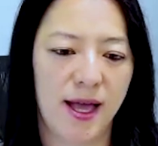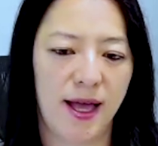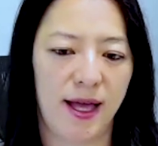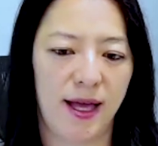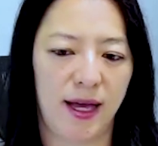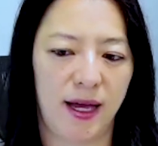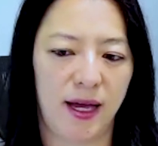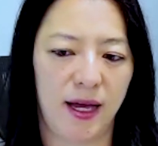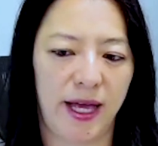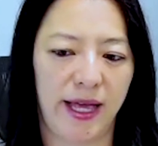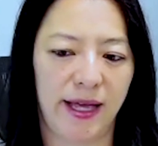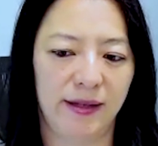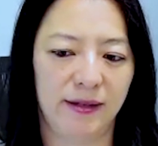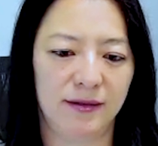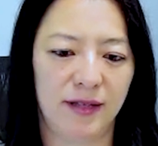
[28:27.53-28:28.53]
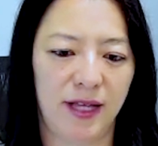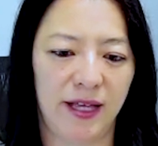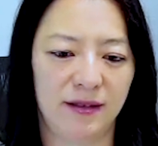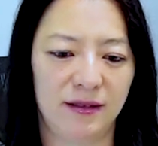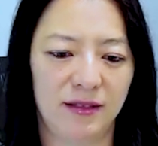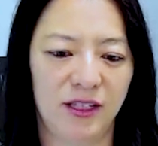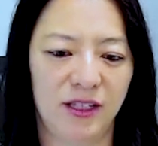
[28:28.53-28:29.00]
Uh, and
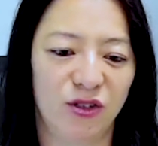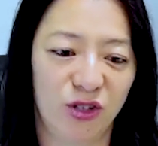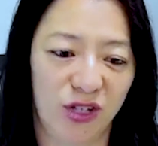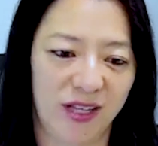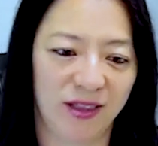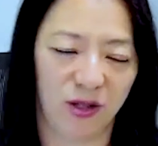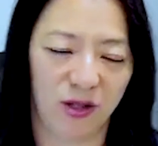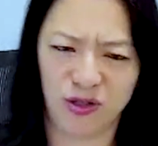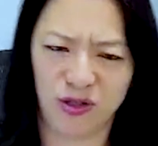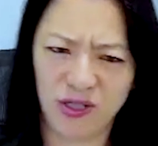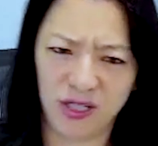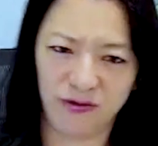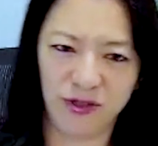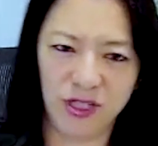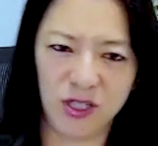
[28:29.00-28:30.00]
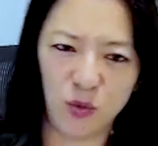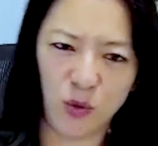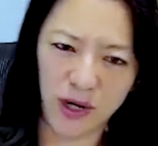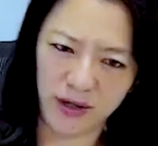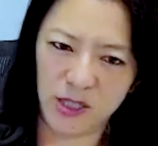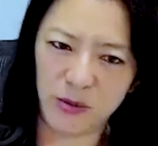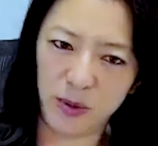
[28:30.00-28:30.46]
and you know, looking the alternative, which is why are
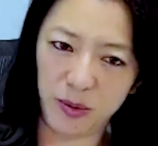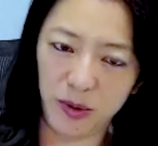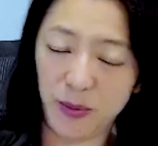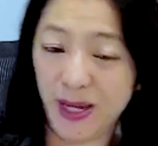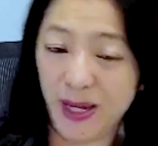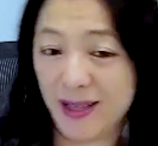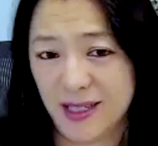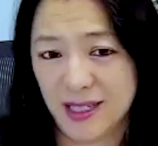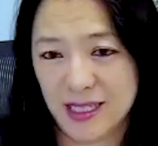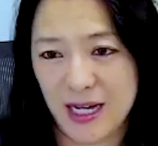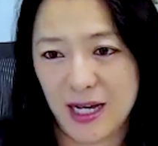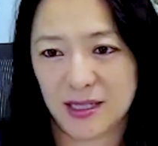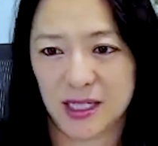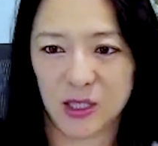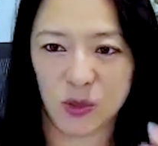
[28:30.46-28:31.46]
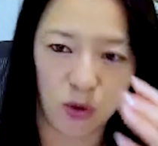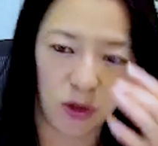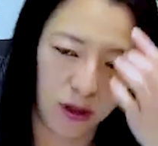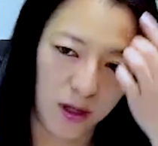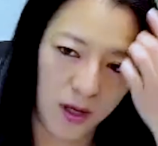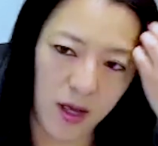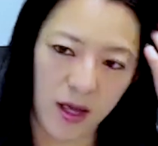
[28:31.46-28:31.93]
these people are paying less taxes?
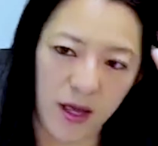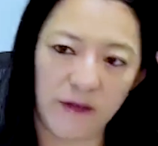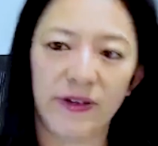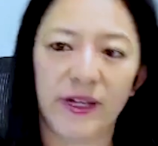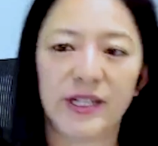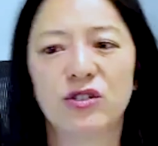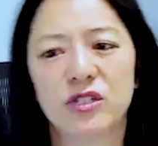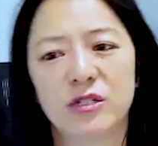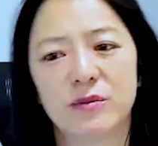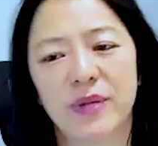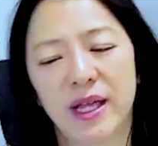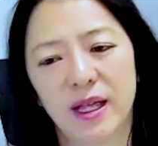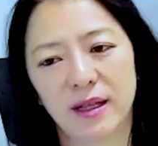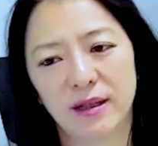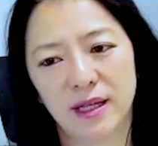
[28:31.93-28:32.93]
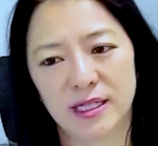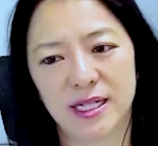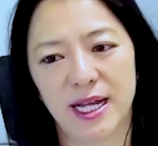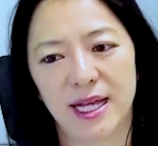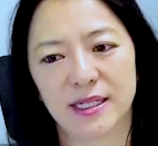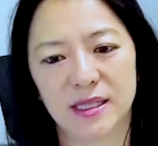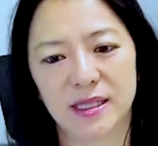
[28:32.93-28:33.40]
Well, investors are paying less
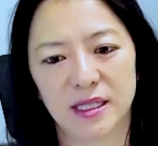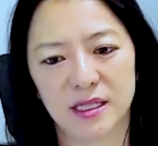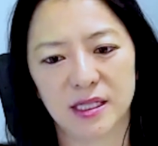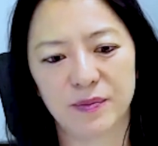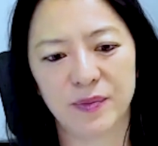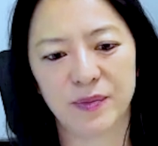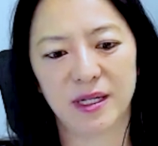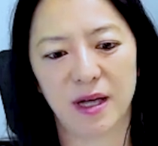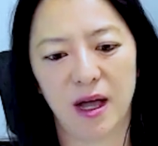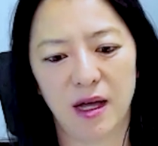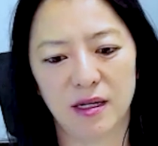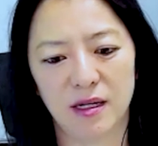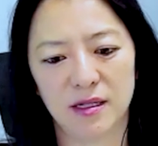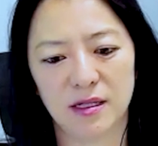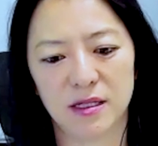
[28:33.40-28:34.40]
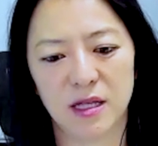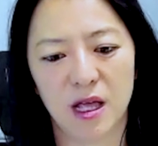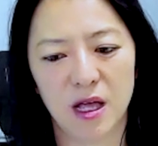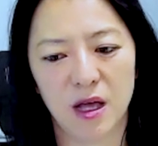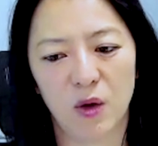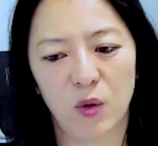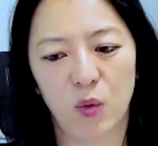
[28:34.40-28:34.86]
taxes because
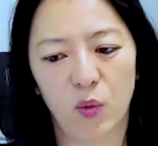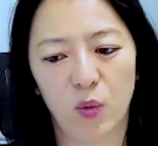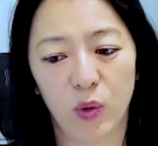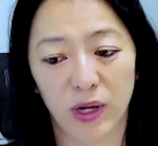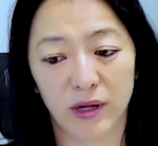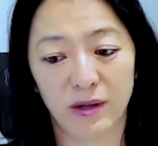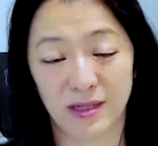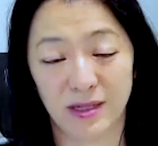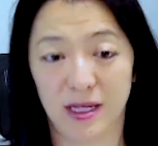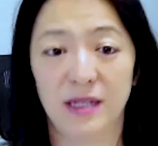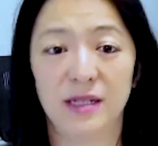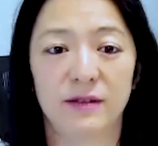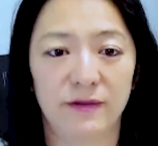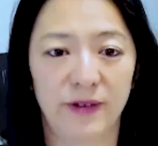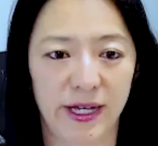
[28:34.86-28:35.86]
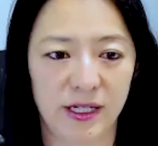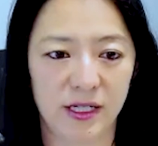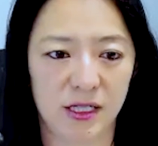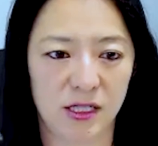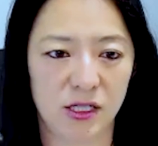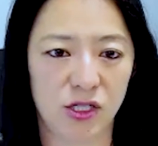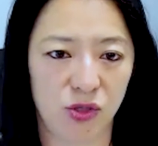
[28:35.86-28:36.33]
we're
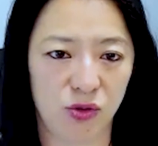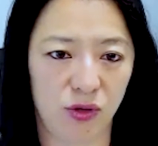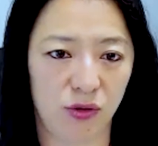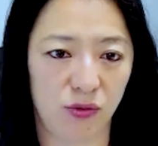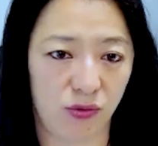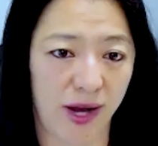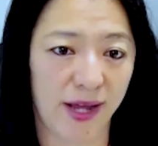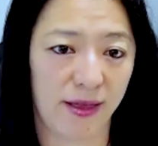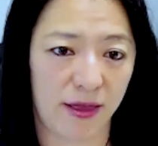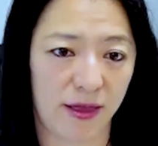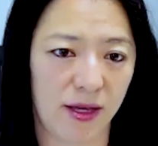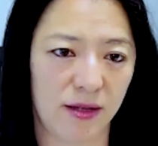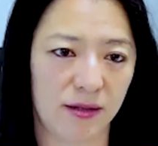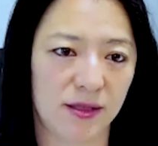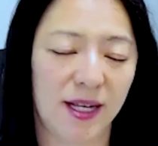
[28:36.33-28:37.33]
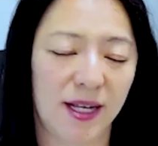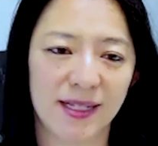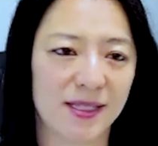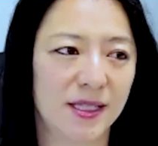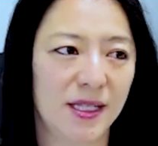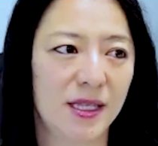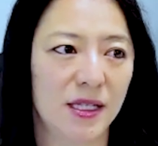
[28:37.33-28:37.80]
incentivized to do the right things. And I
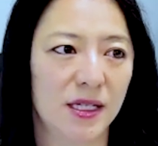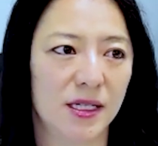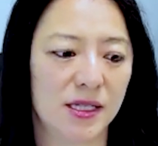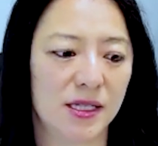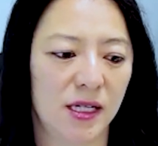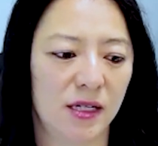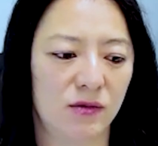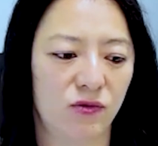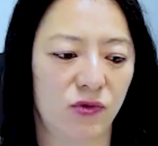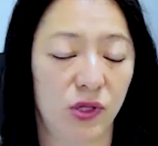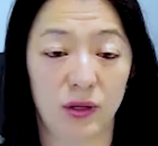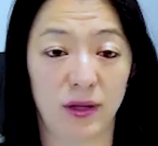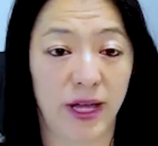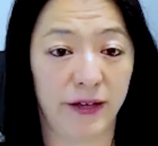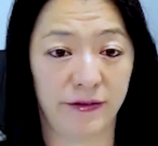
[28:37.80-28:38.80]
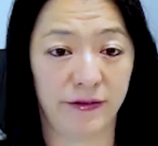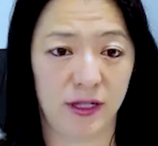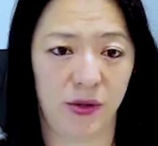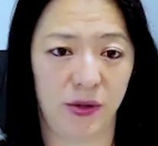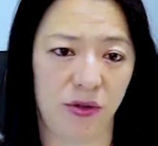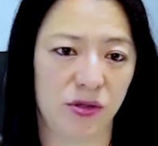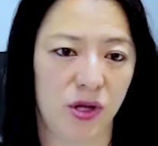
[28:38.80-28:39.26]
see this in real life
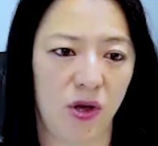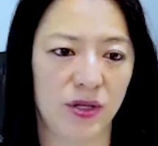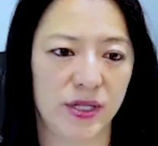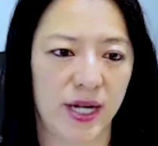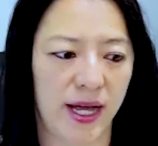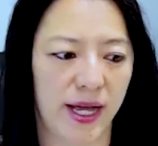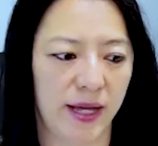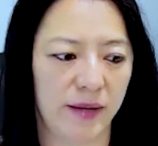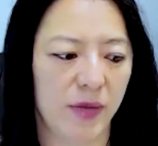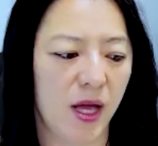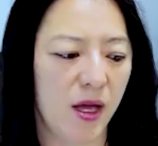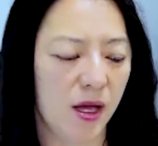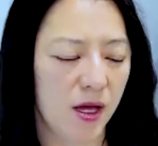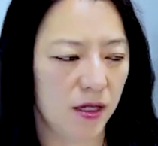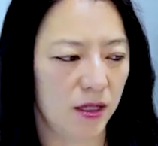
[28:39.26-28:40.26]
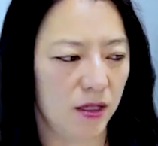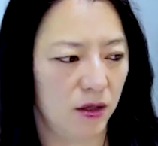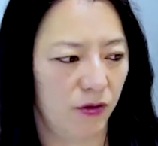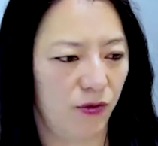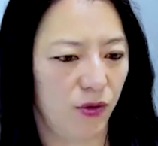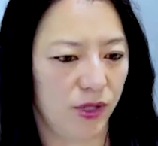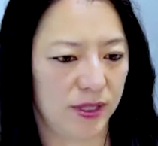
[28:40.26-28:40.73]
scenarios all the time. You know,
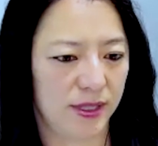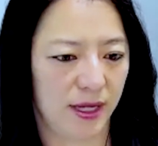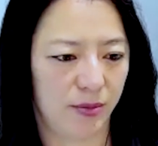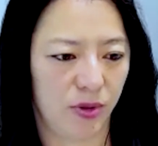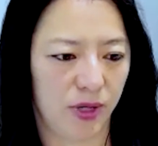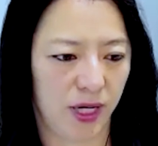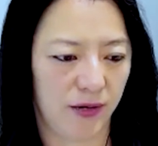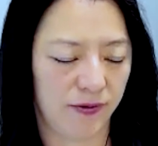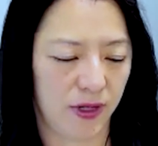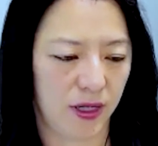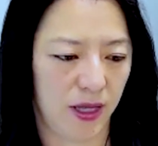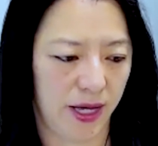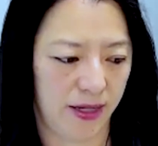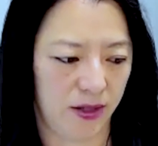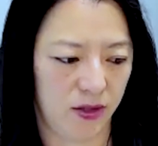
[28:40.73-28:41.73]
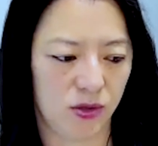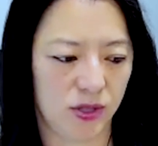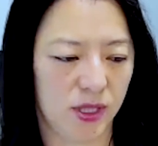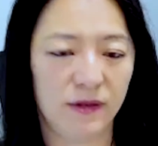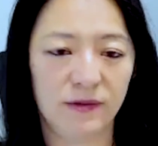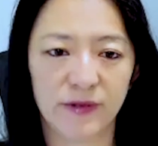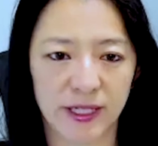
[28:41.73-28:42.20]
for example, I have a client who's
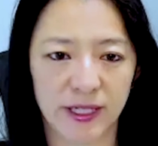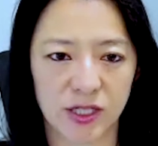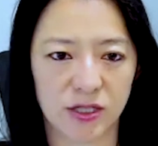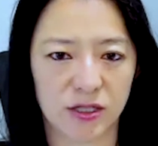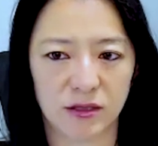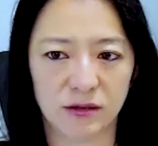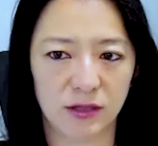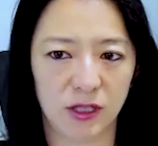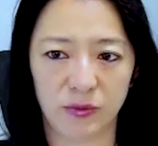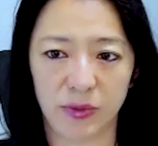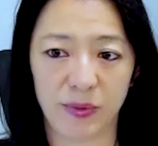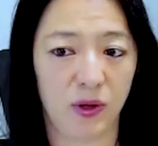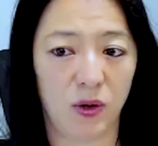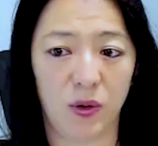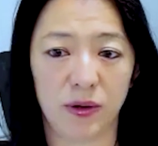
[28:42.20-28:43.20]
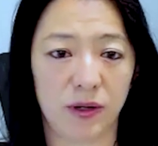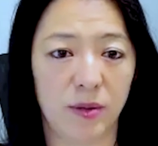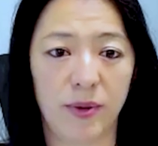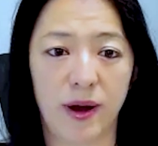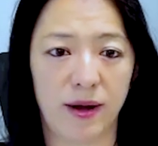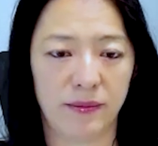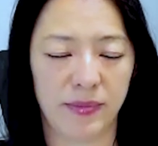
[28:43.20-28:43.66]
an investor. You know, maybe they own an
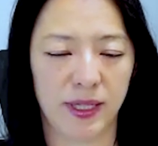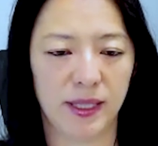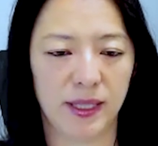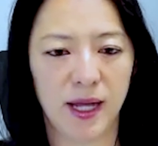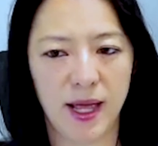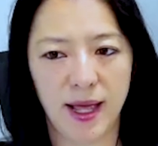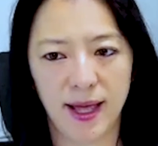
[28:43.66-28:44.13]
apartment.